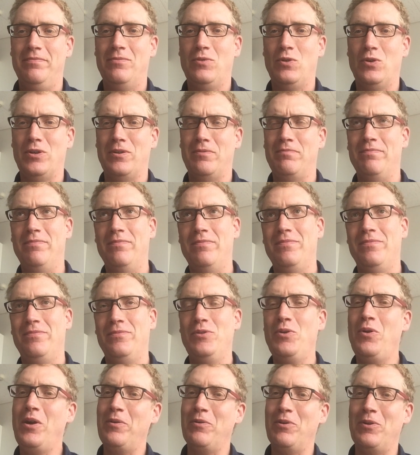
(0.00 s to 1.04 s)
Or
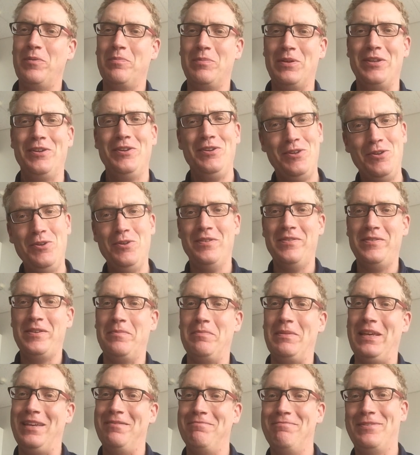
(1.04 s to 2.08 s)
no, I won't, but you'll see
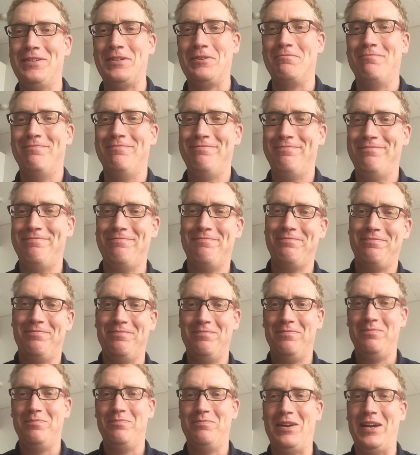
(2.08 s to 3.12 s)
me. So
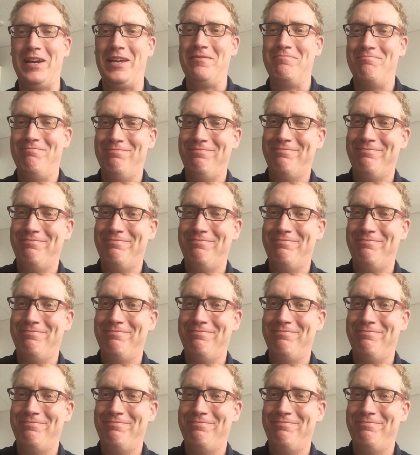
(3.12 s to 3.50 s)
bye.